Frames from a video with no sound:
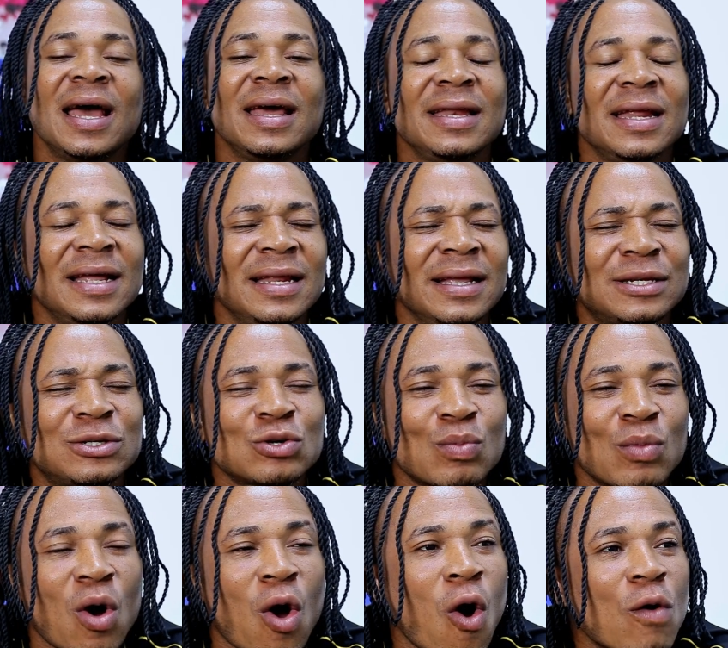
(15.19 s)
And it is
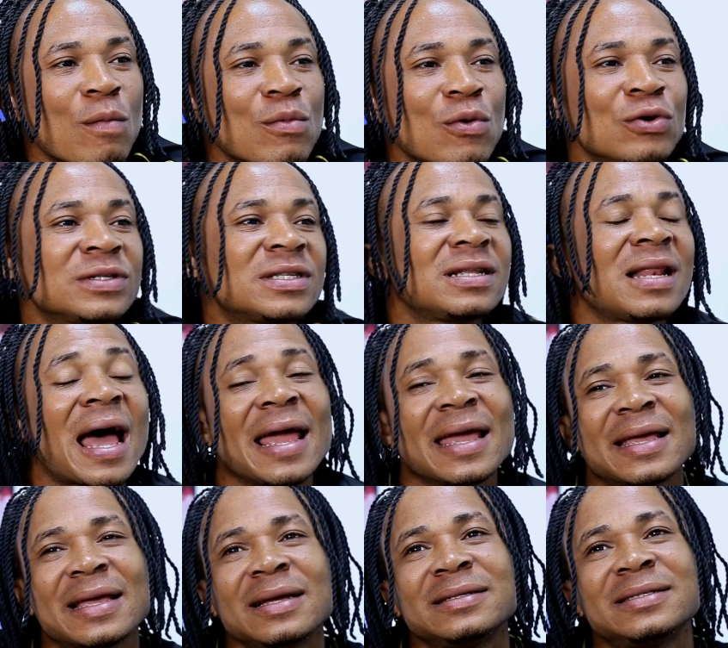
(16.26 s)
almost
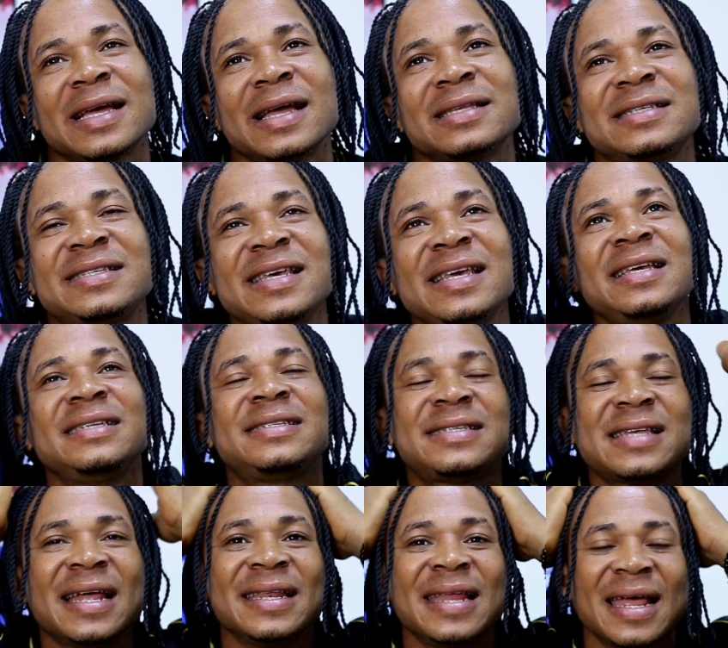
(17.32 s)
like Gen
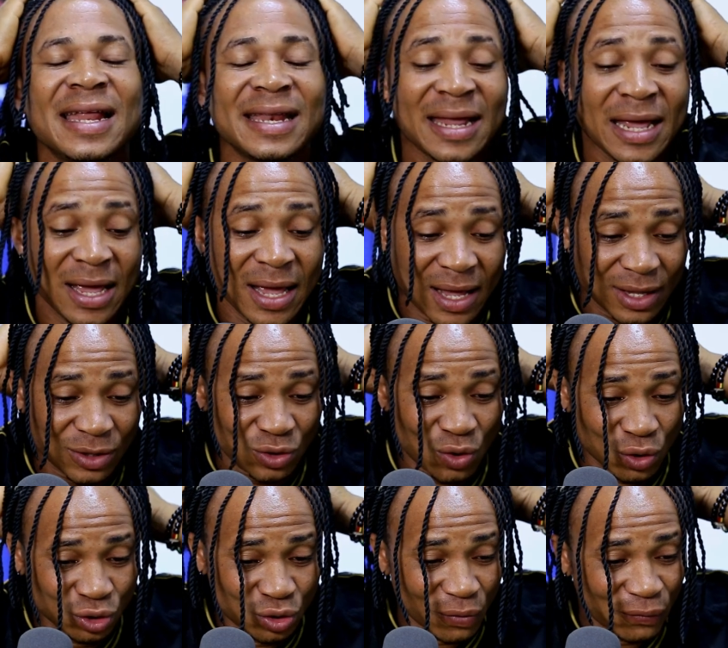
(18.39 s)
Z's and then
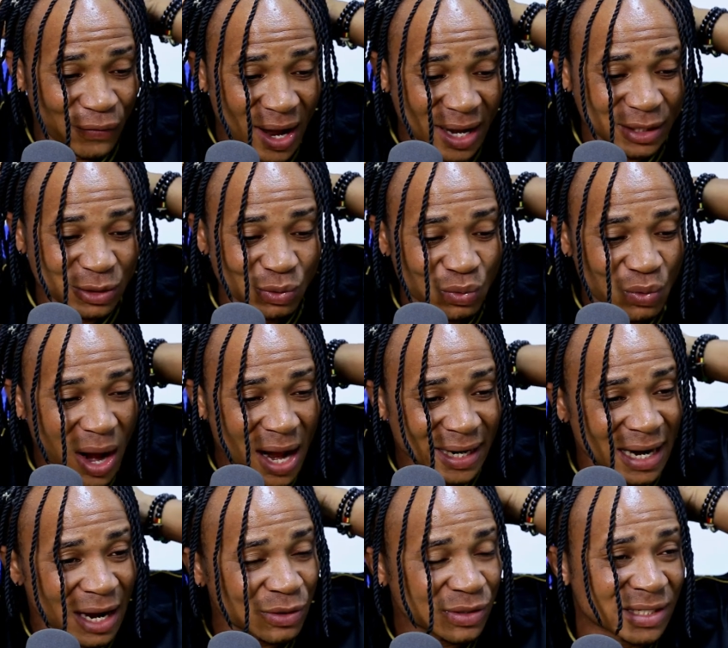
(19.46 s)
those of us who are
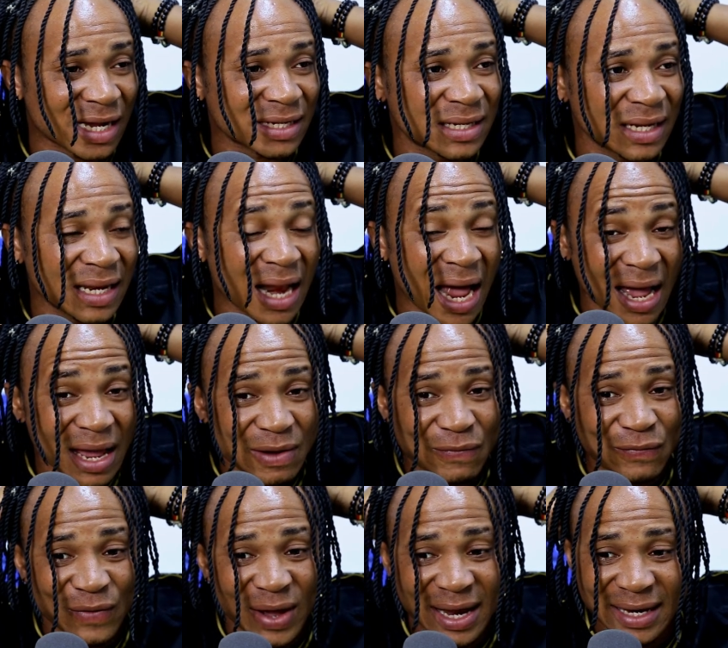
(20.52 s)
now starting
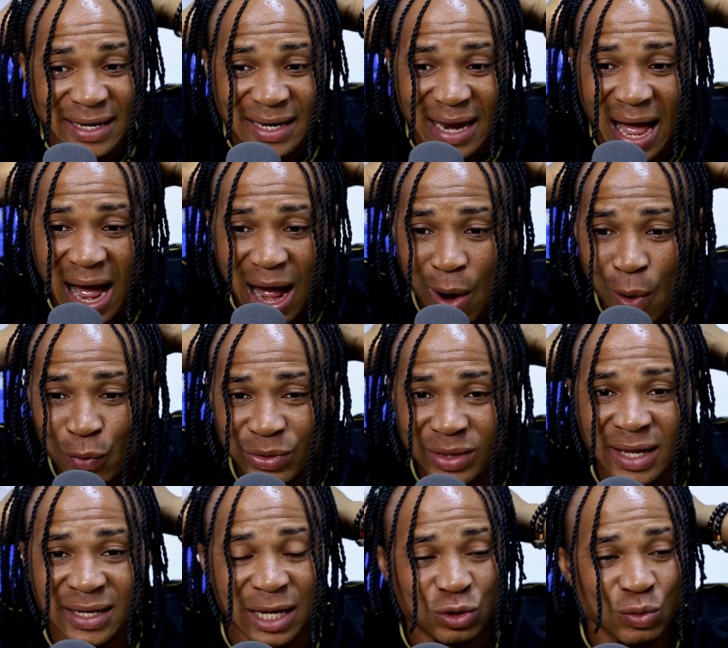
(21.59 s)
life and how
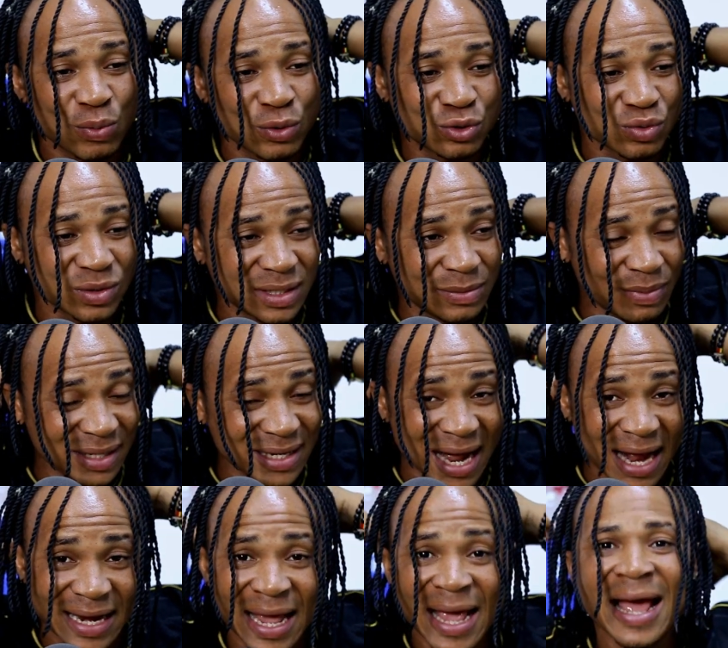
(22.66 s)
things are supposed to be
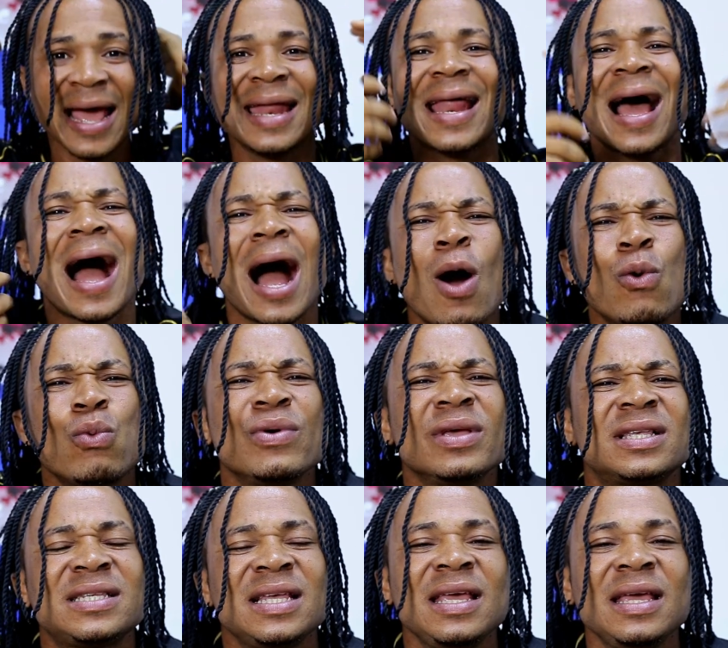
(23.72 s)
done and how we
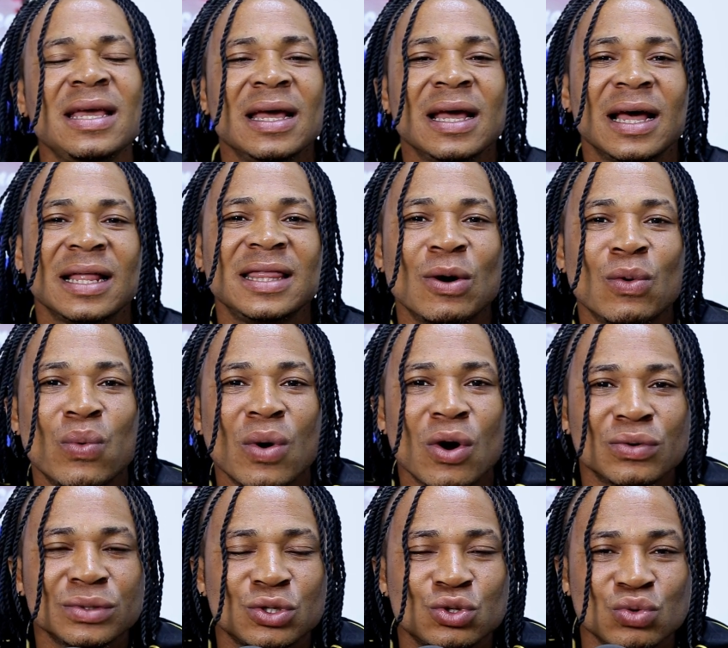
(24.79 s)
see the
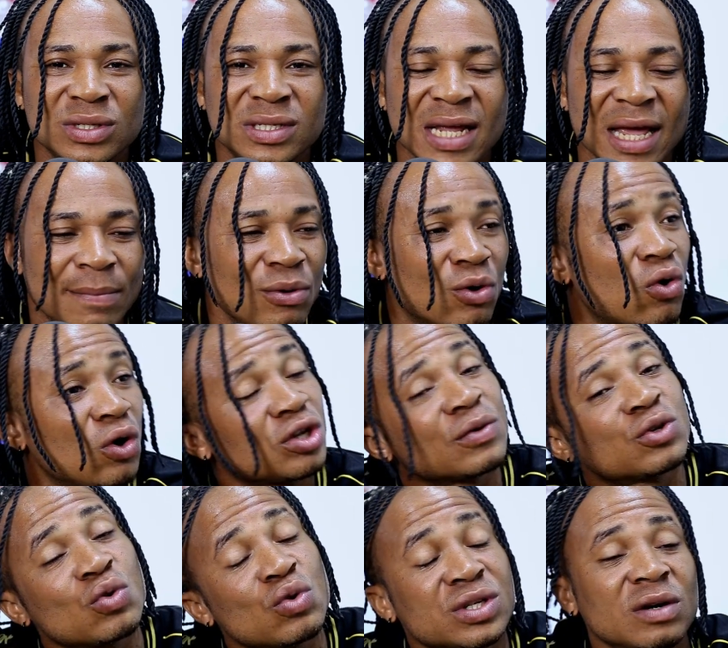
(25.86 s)
world today because
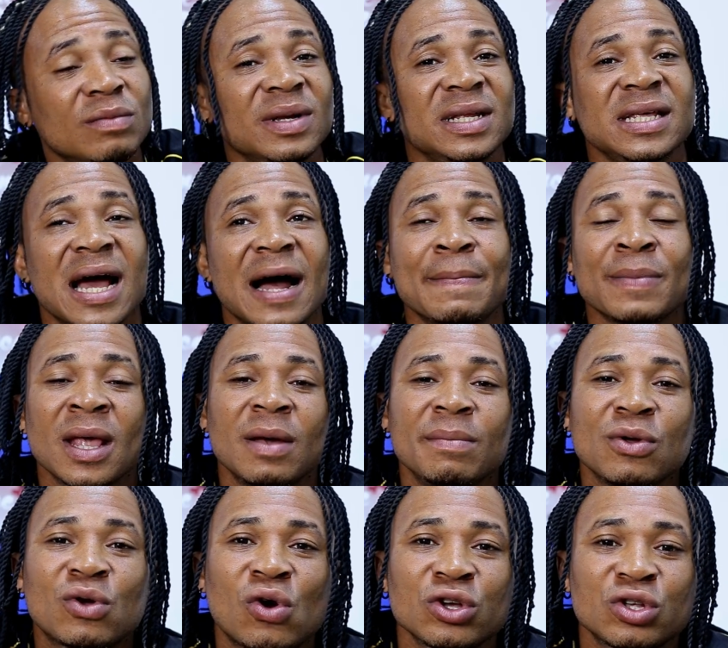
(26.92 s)
of social media,
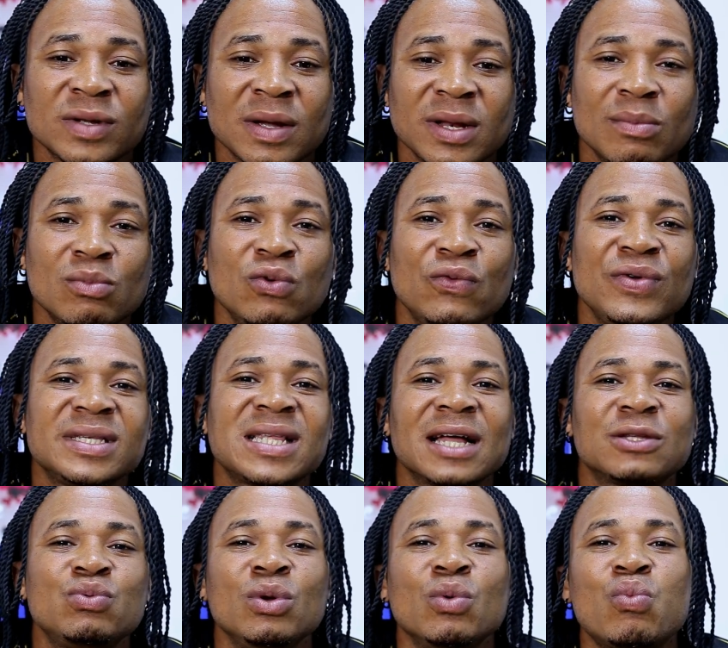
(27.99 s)
because of some of the movies
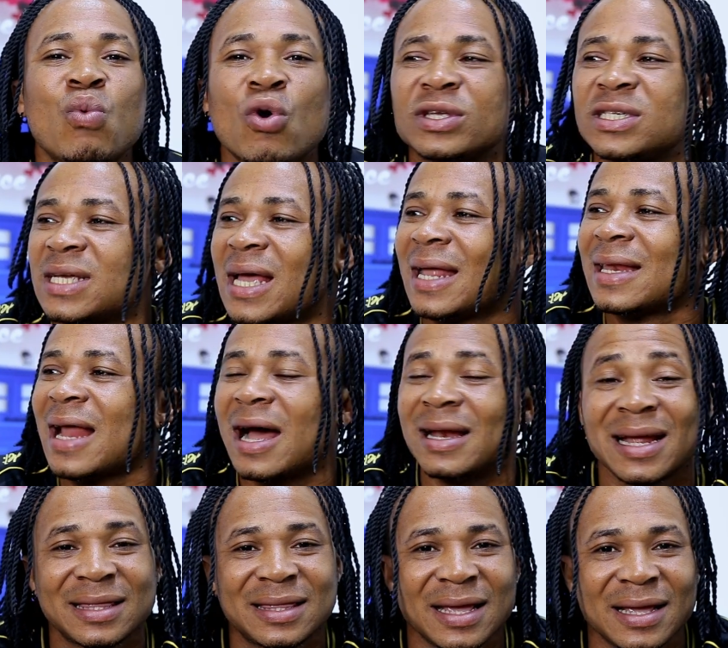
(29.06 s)
that we watch and
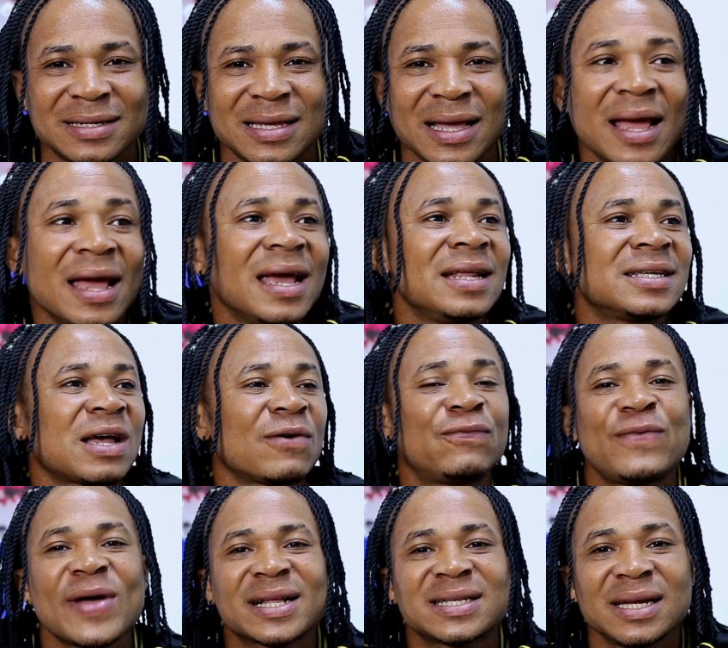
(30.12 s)
other things. It is
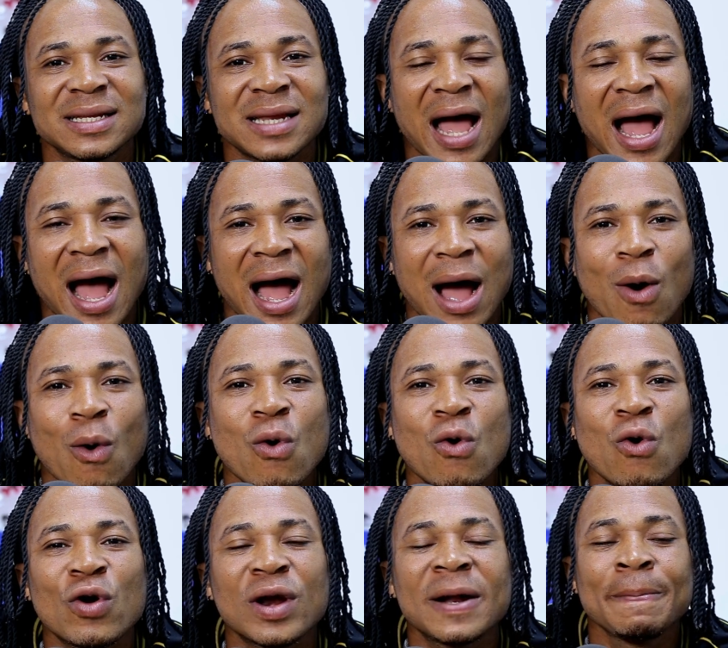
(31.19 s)
affecting our
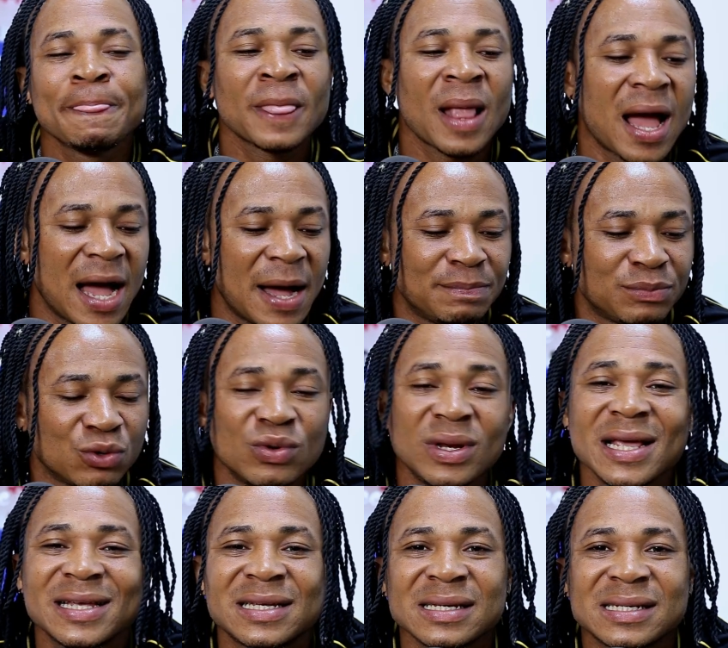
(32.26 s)
own
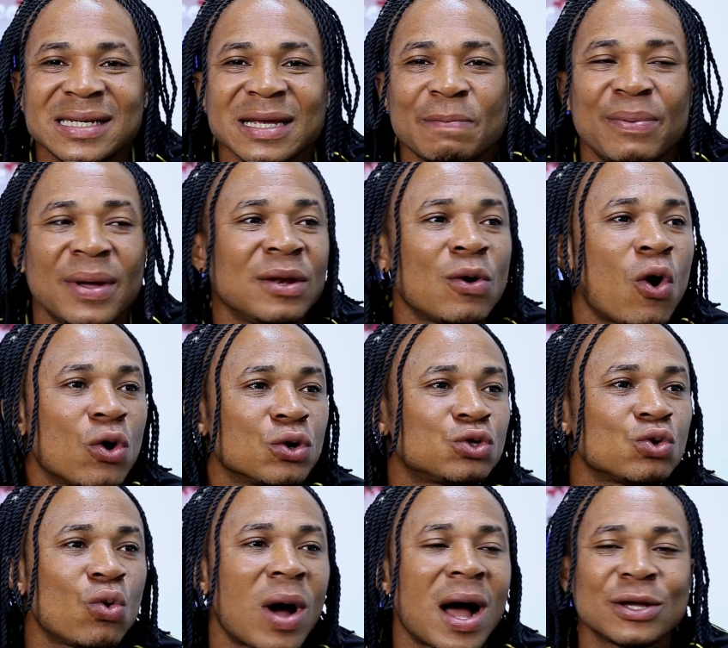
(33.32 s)
relationship and
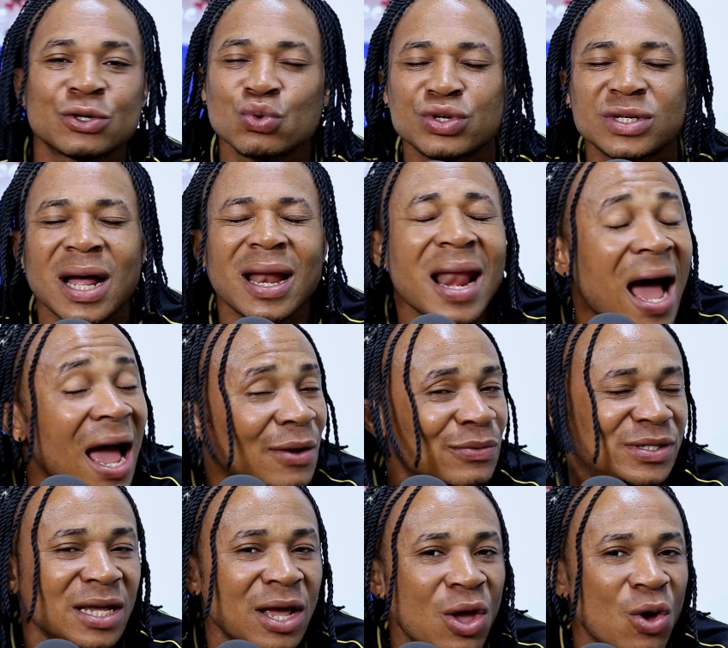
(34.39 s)
also our social
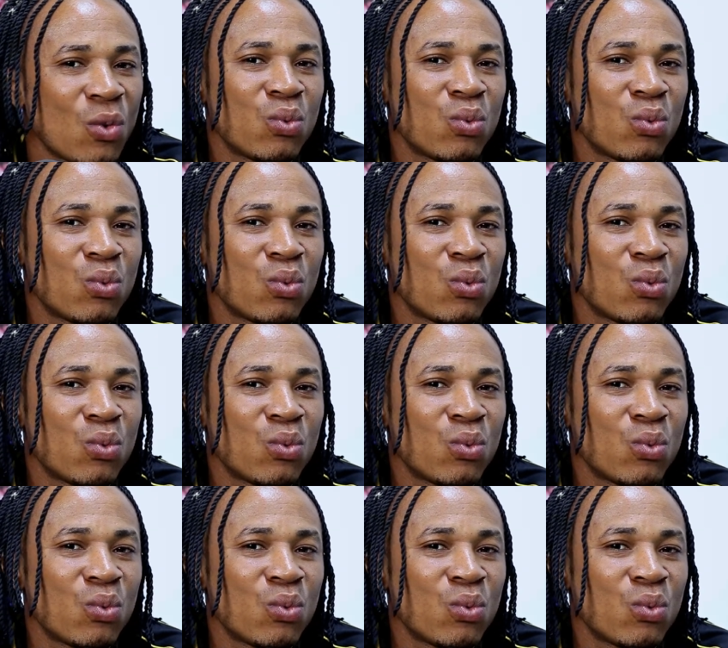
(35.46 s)
lives.